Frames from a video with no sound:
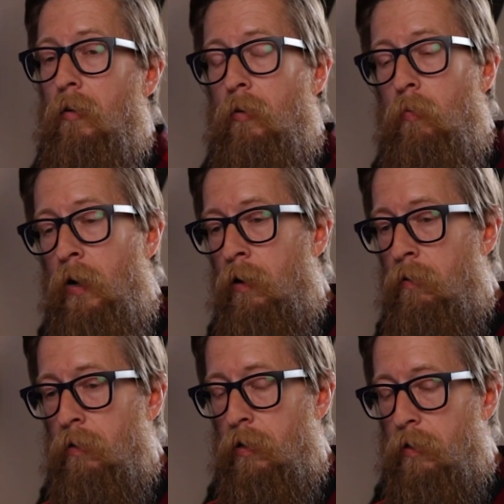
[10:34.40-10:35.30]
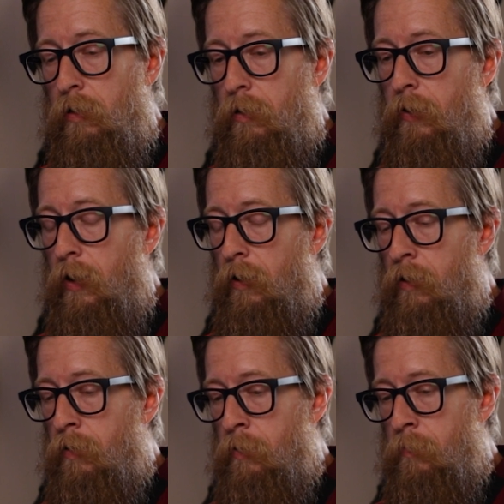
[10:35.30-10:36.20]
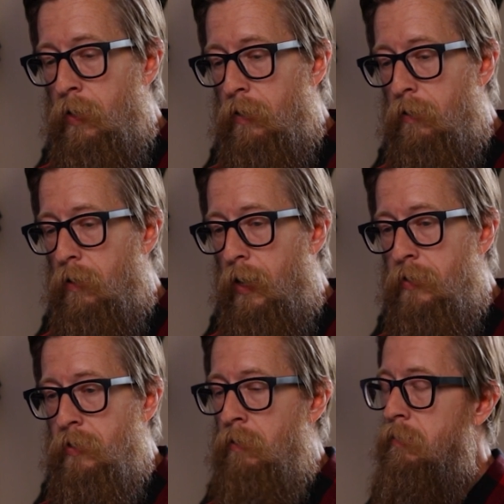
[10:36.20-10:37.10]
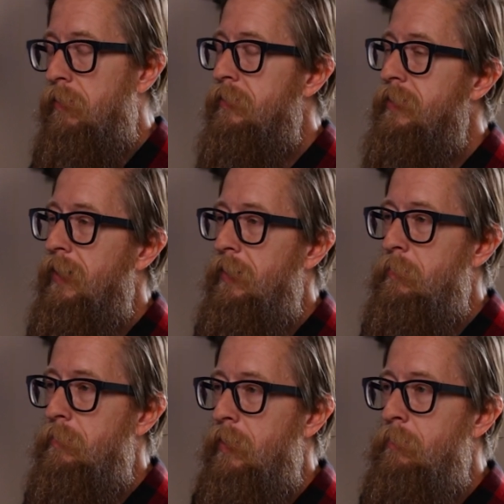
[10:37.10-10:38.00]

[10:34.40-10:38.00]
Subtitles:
Well, I don't all the time.